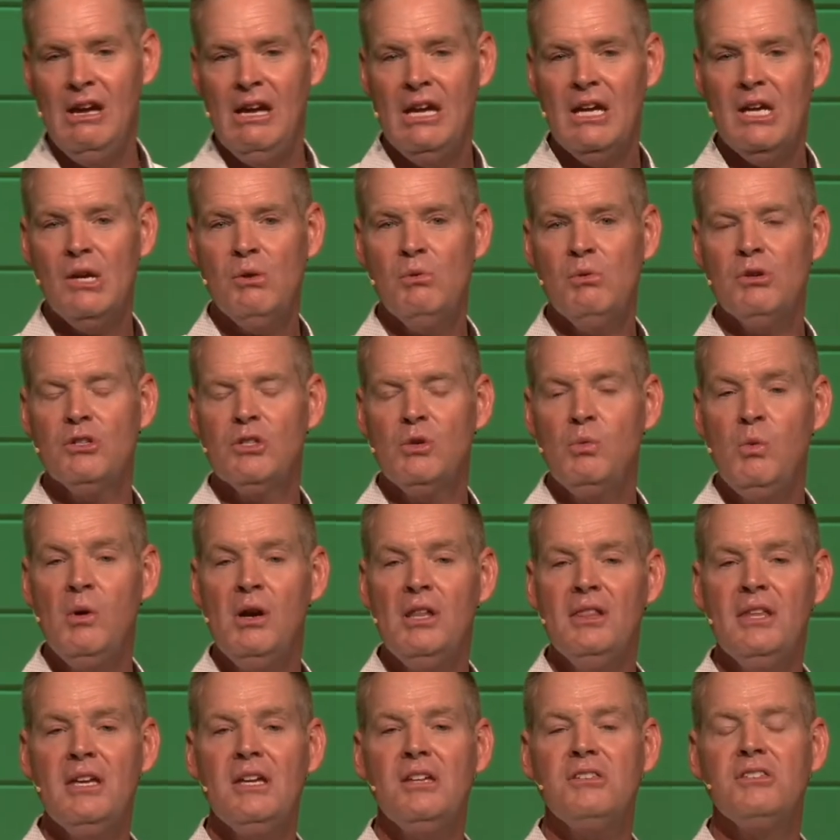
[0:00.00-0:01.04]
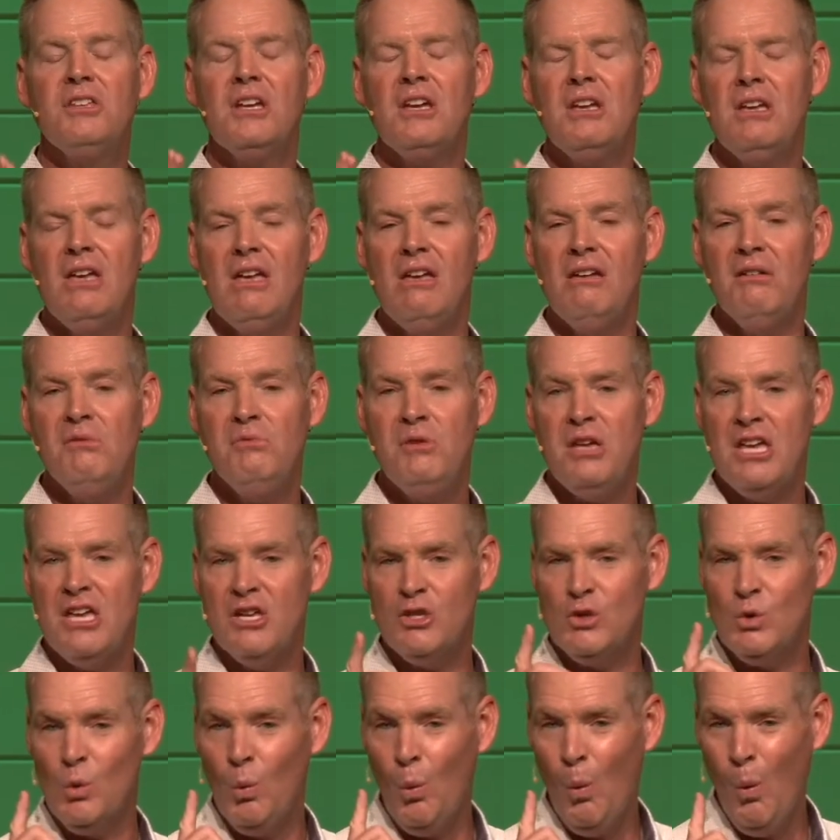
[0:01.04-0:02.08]
He was willing to give
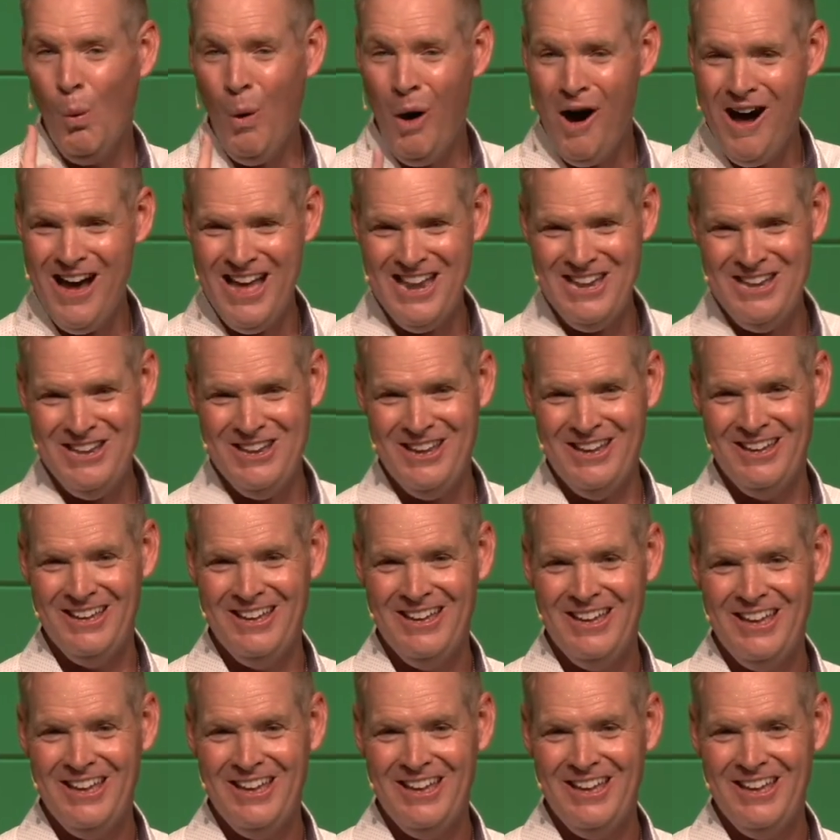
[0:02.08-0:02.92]
His one